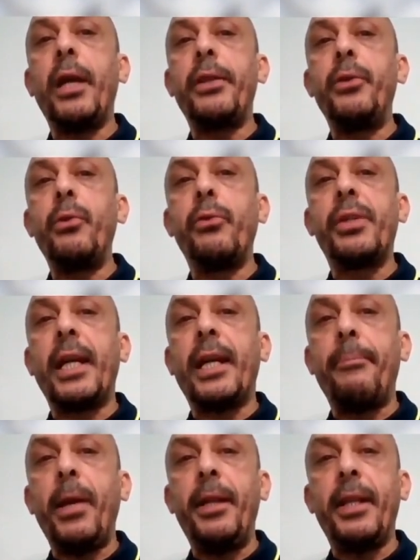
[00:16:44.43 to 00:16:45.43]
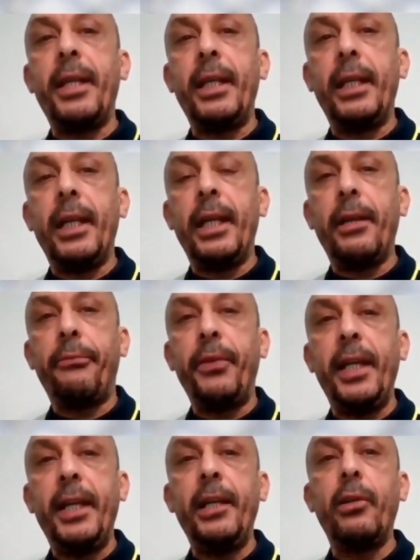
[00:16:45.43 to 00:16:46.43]
You can use the capillary
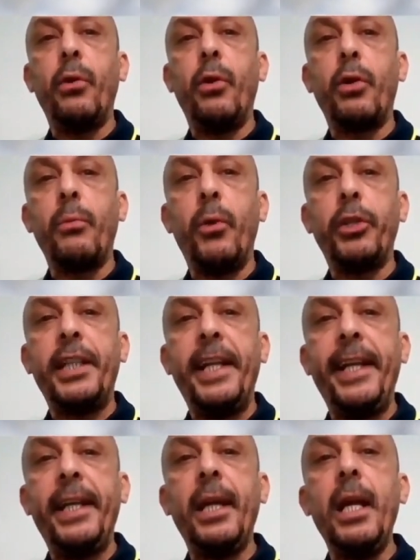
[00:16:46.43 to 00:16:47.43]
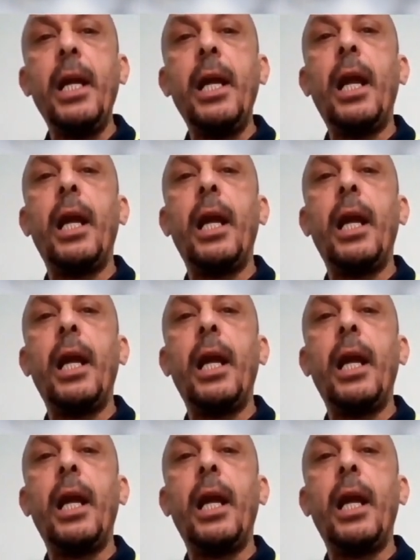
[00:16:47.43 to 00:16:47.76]
refilling or mottling,